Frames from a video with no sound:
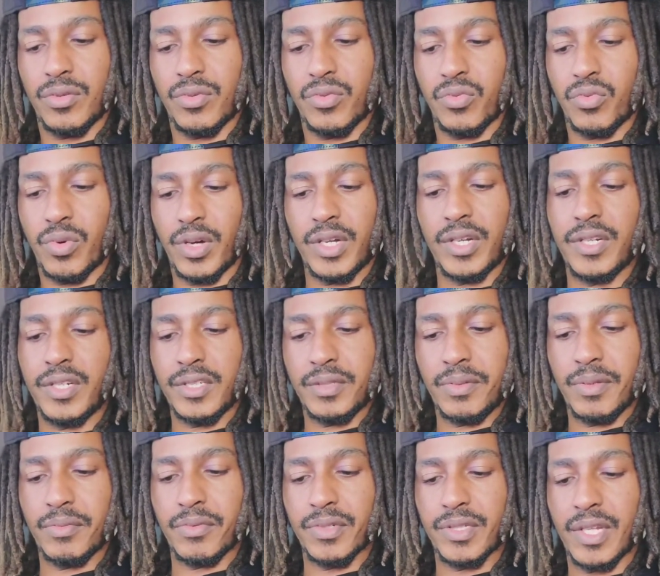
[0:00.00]
one of these
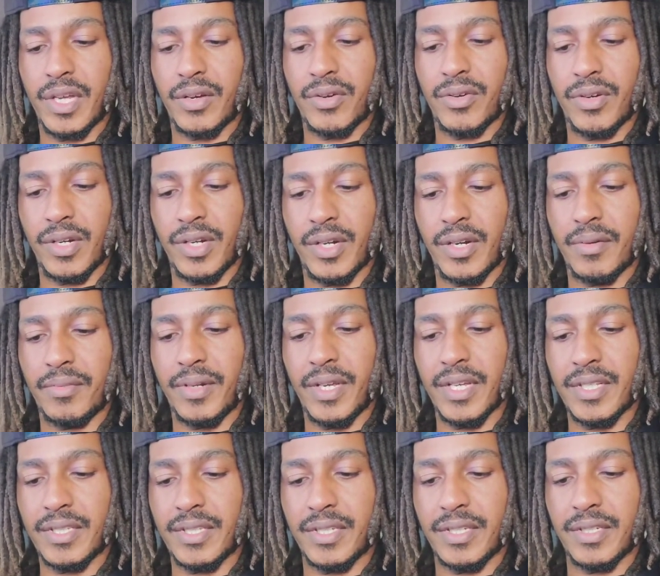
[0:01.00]
people is not on here. I'm
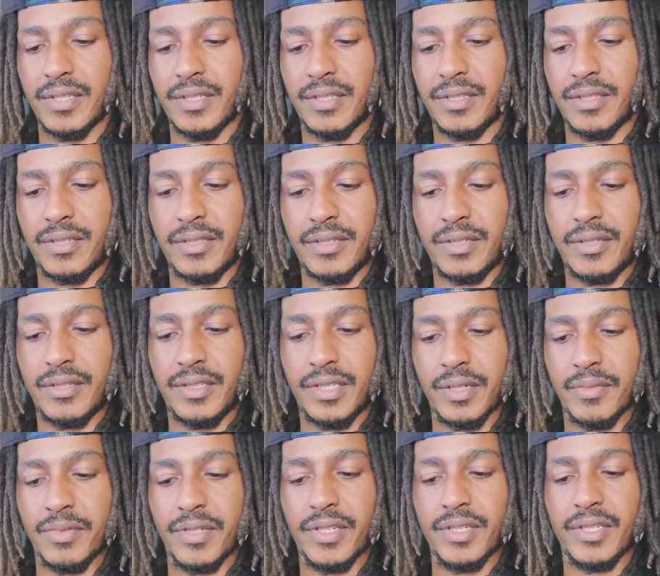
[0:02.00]
guessing it's
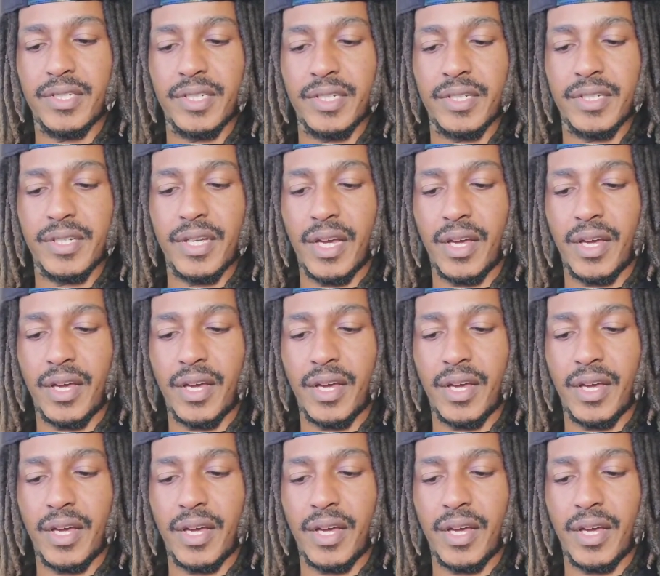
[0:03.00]
Jibba the Gent.